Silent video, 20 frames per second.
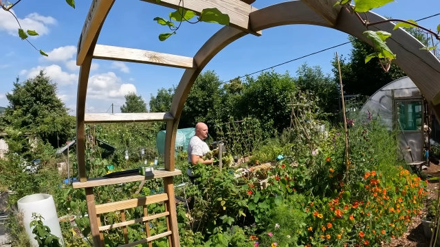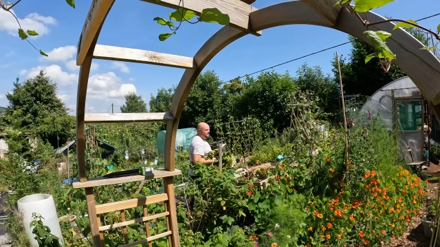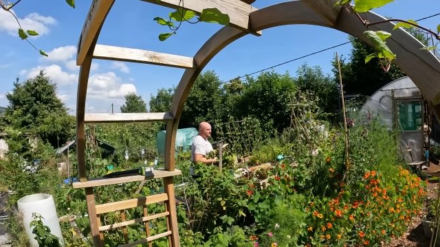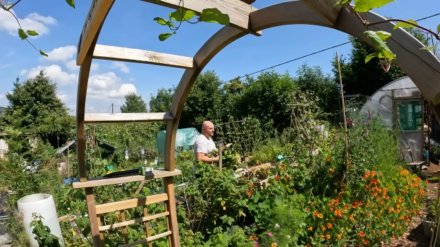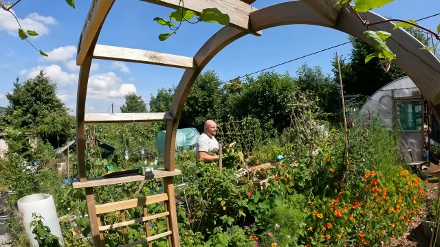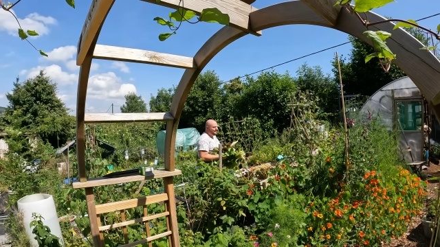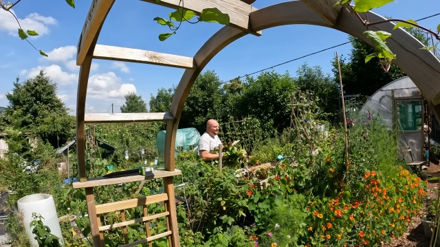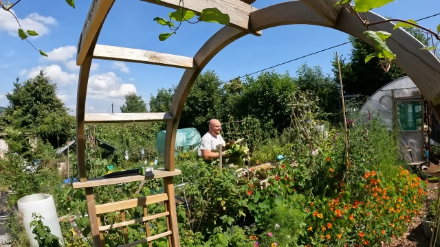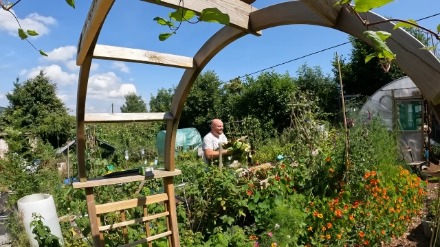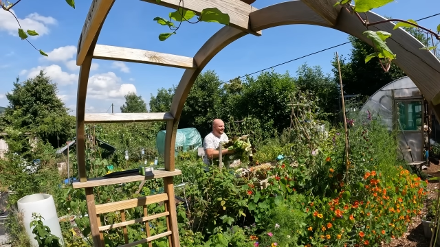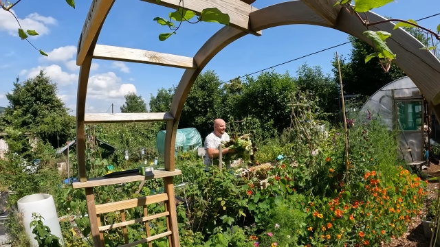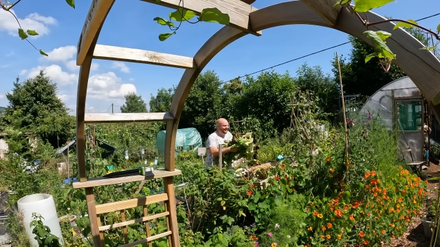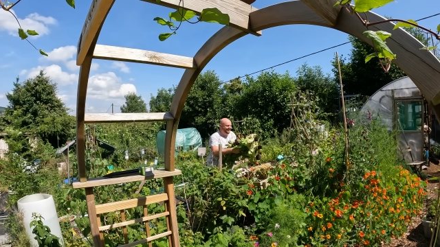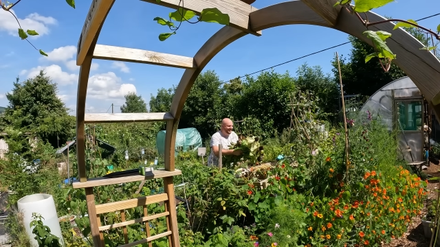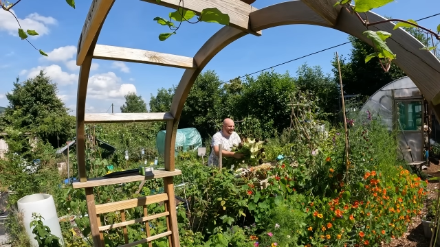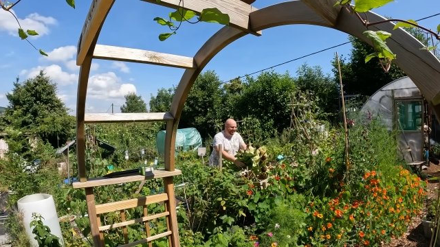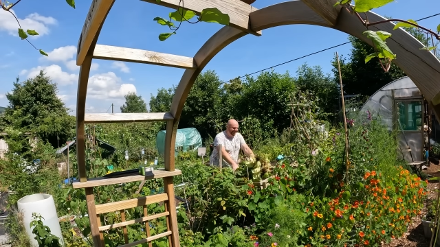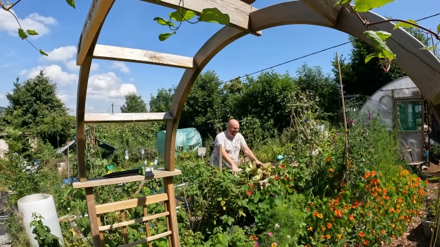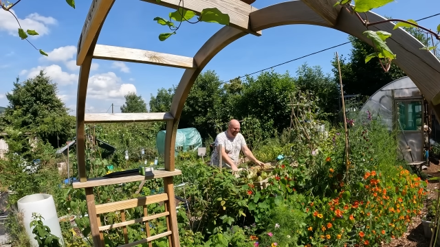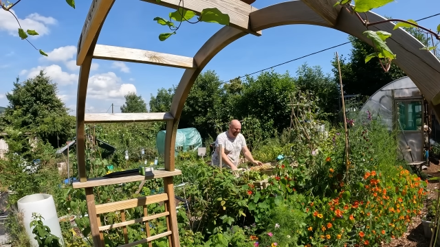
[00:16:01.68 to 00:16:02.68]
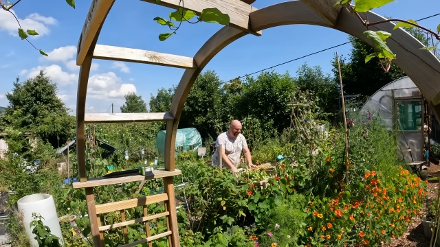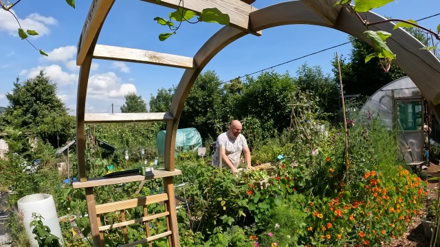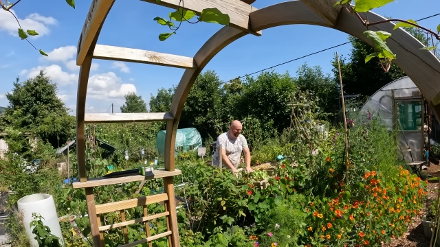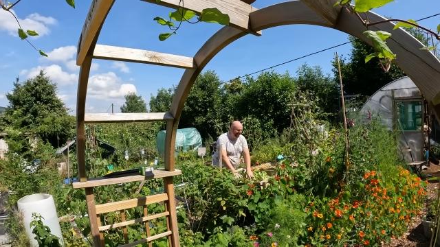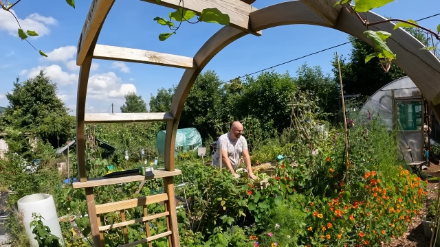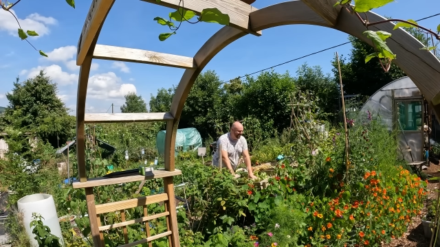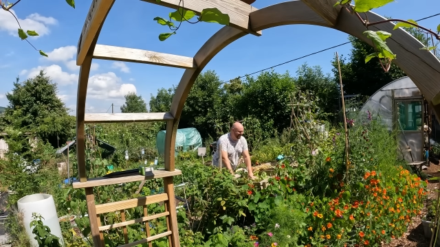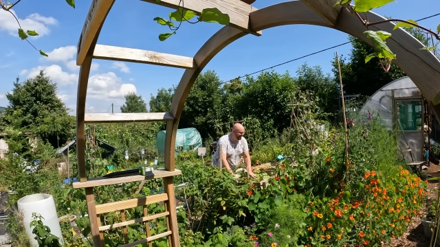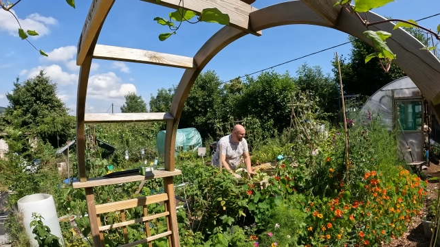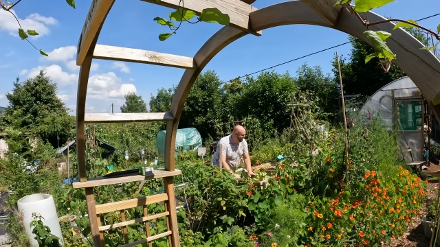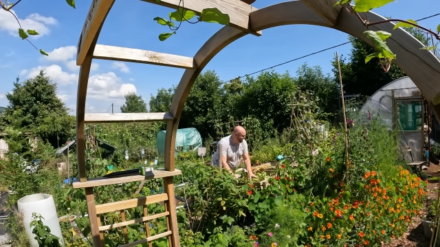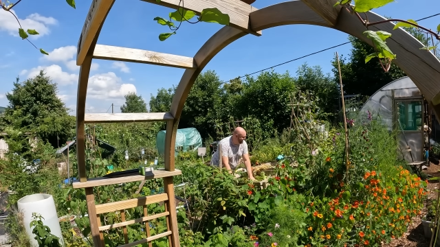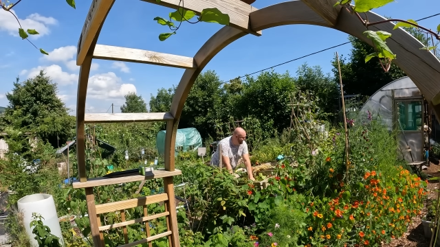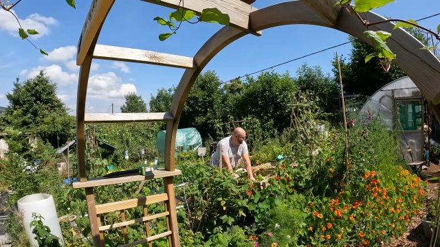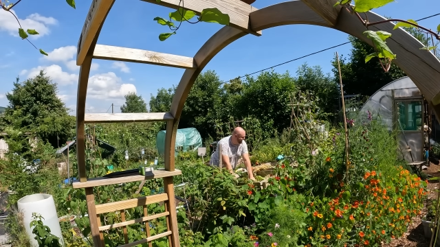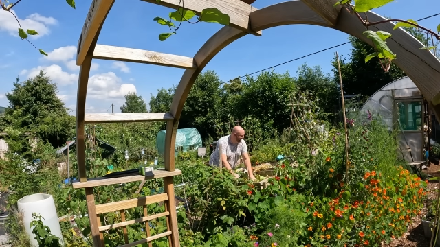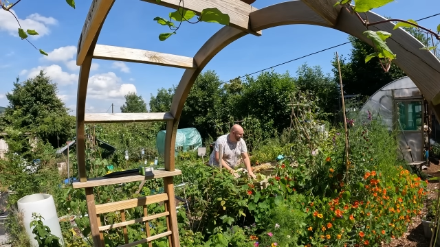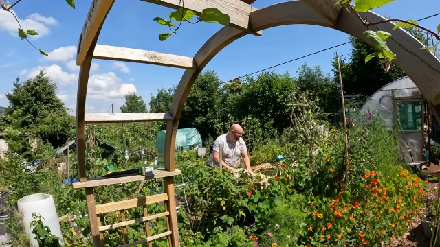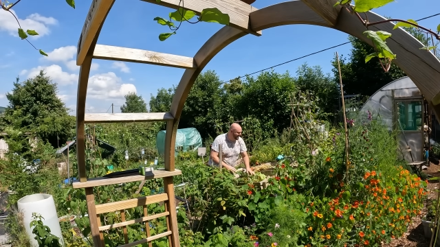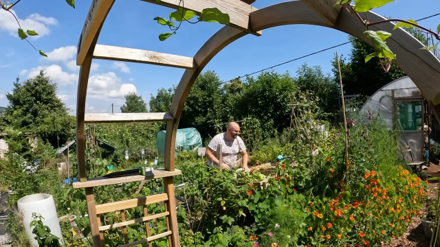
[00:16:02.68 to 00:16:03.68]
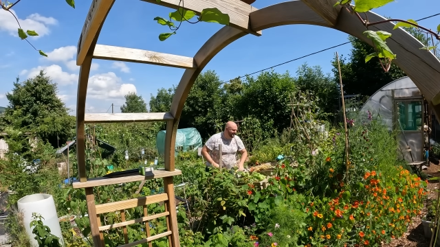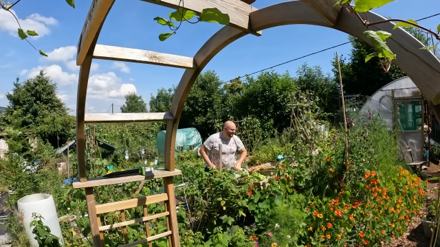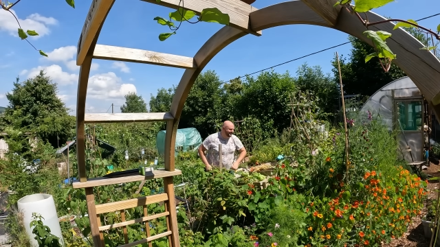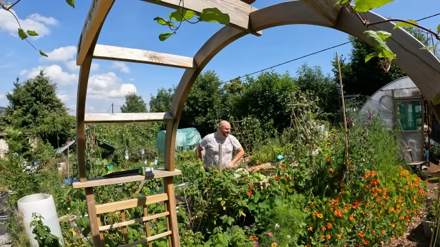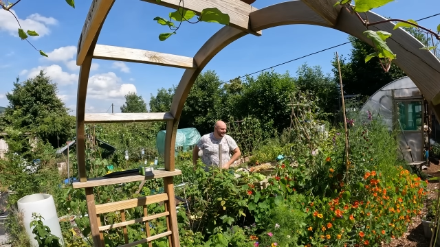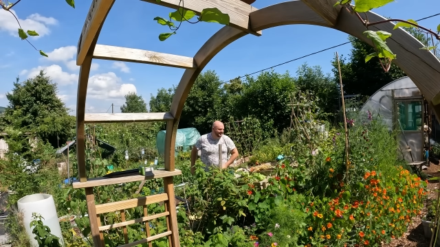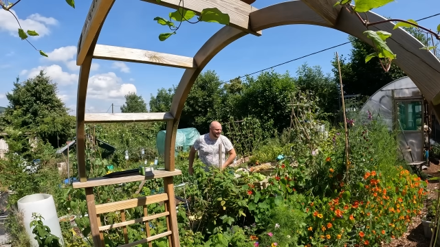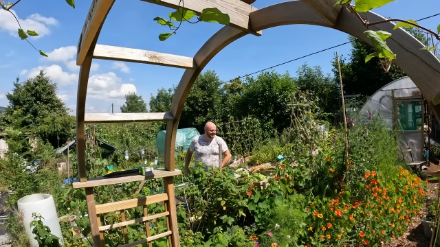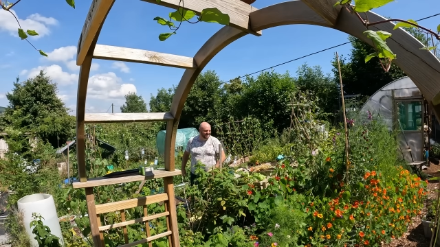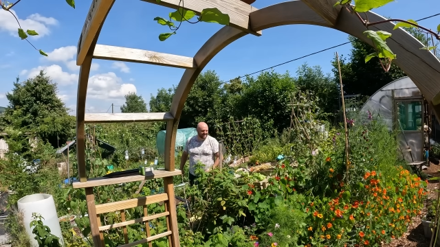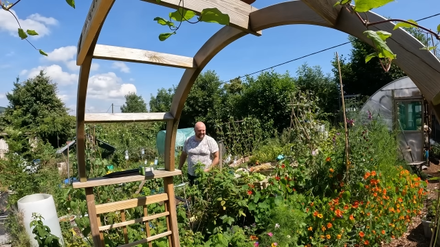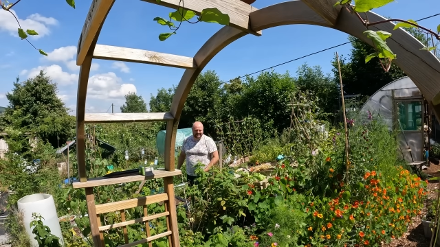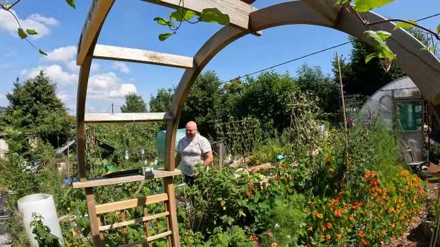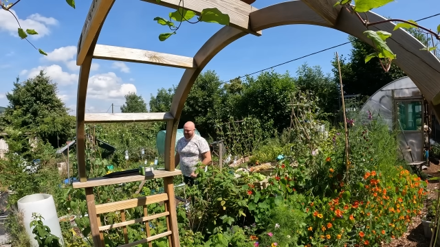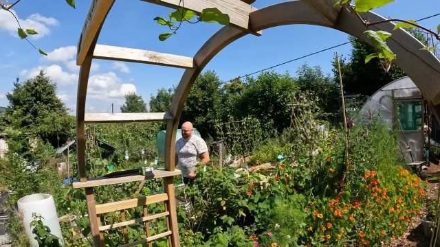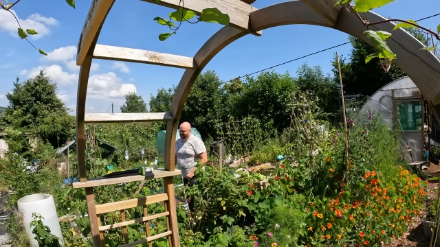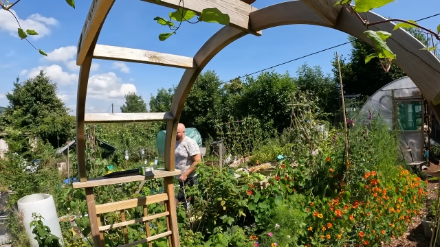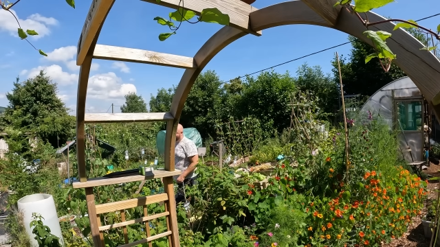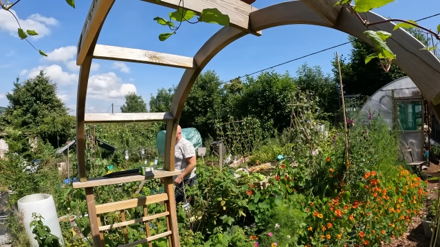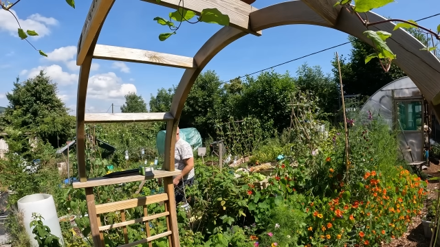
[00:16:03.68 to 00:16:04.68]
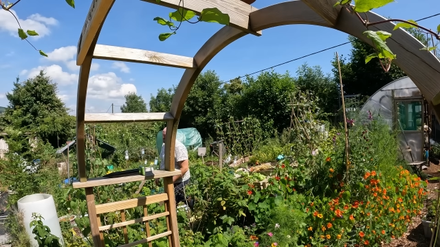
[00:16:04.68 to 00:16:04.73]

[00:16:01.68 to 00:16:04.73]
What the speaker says: Nobody's mouth can be seen.